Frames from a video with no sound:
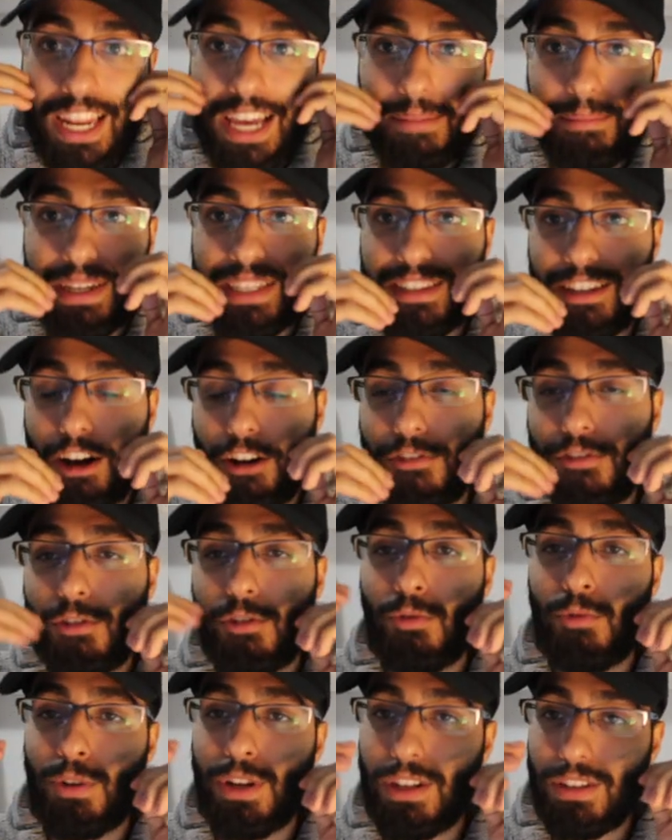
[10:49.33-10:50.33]
like myself
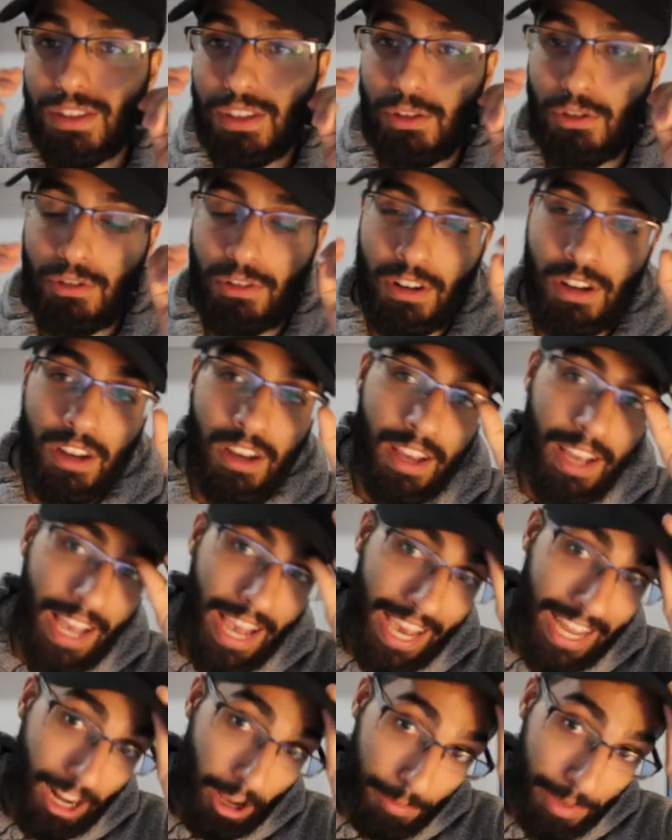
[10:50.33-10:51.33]
real soon,
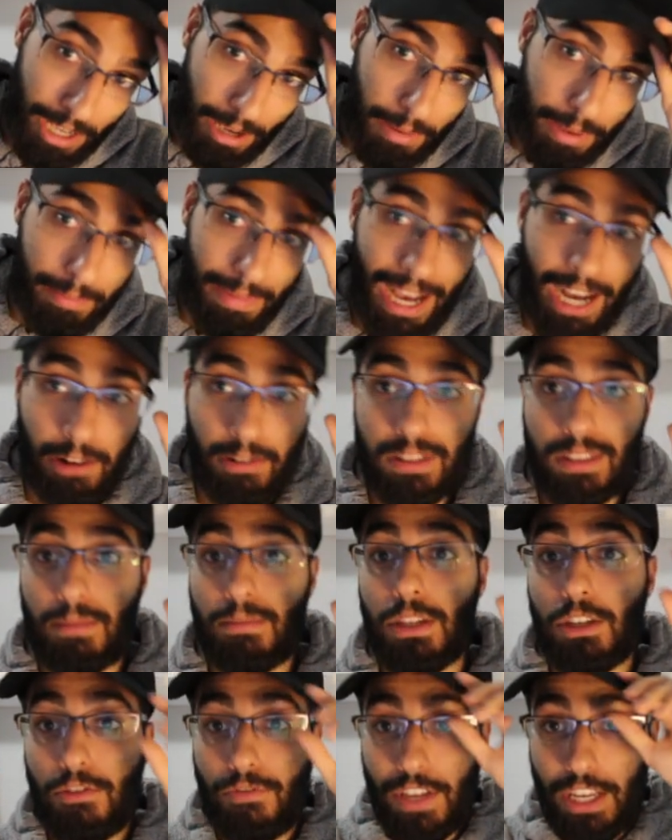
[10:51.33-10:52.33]
and I'll be coming back with
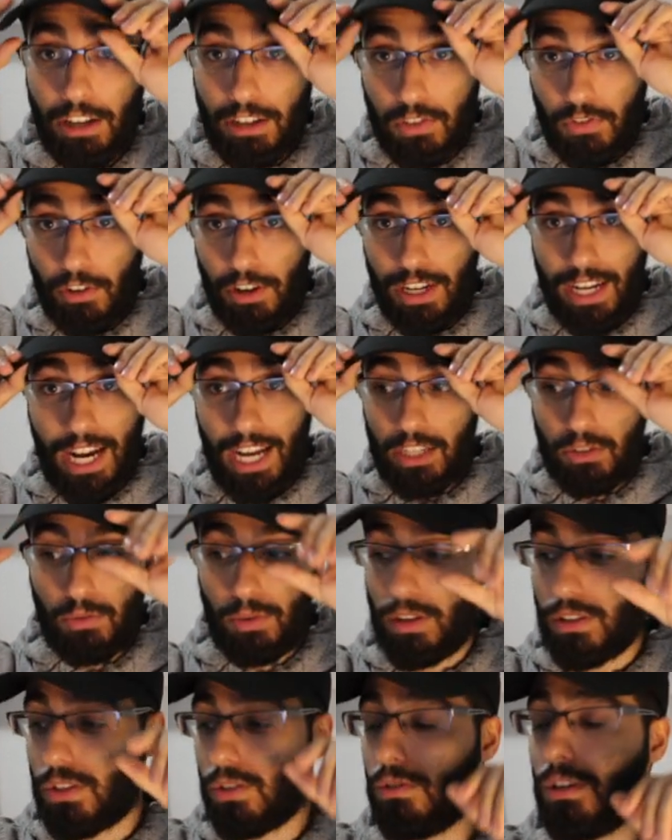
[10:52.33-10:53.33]
some new videos for you guys
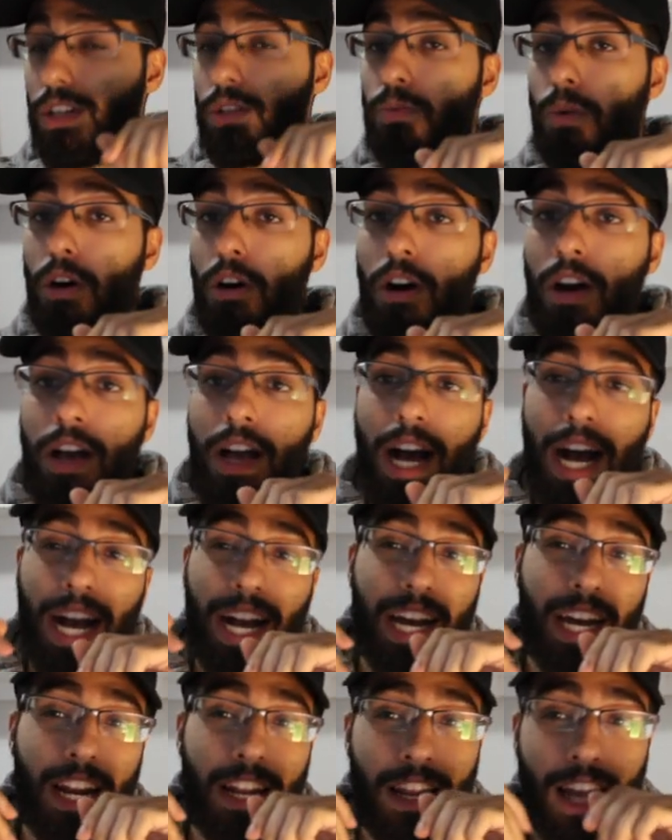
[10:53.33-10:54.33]
real soon as well. I
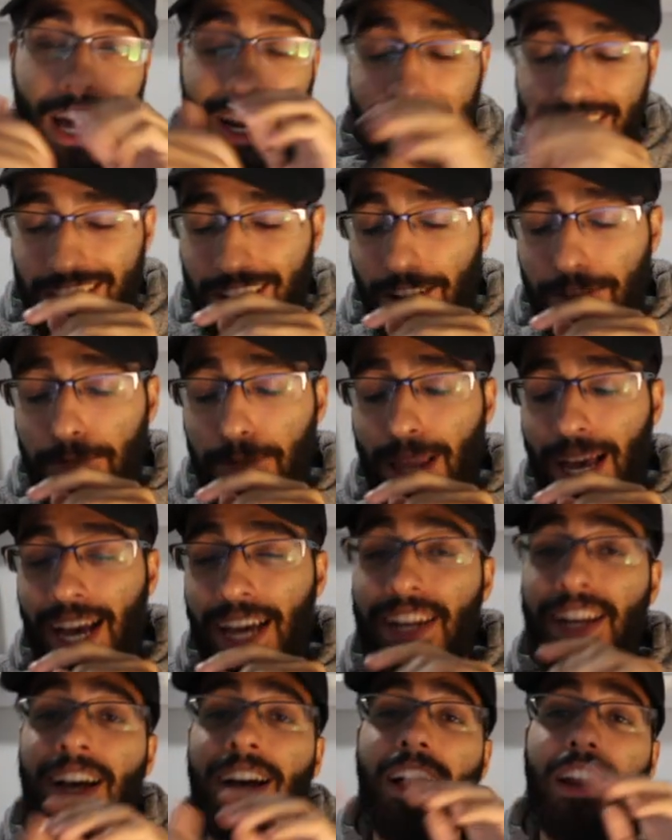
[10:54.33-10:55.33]
got a lot of stuff
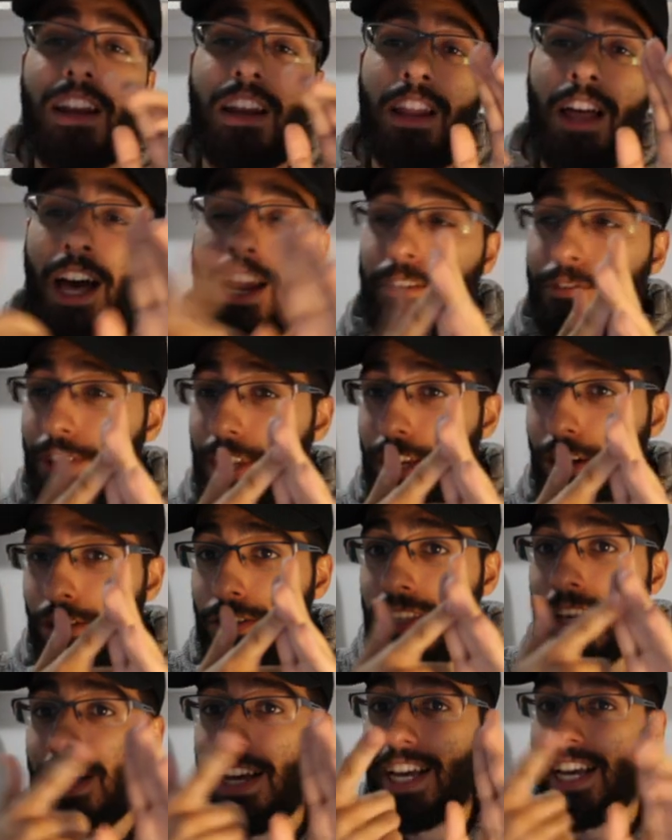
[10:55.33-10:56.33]
planned, a lot of
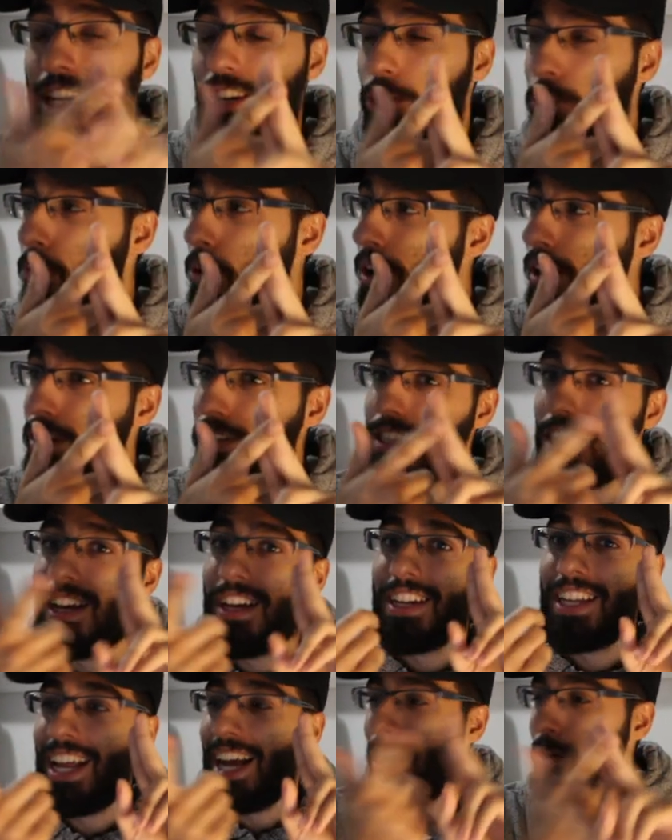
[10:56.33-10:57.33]
videos in the works
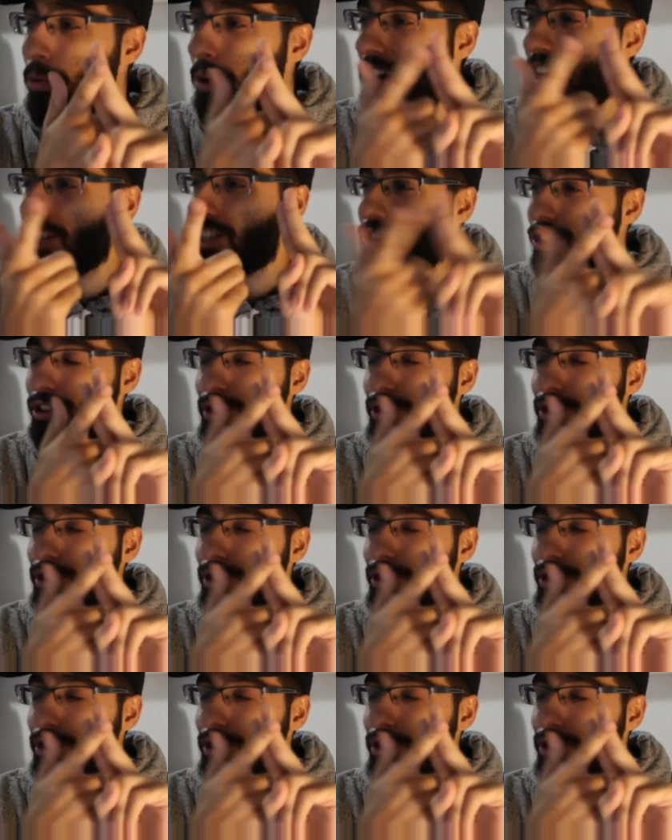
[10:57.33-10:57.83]
that I want to show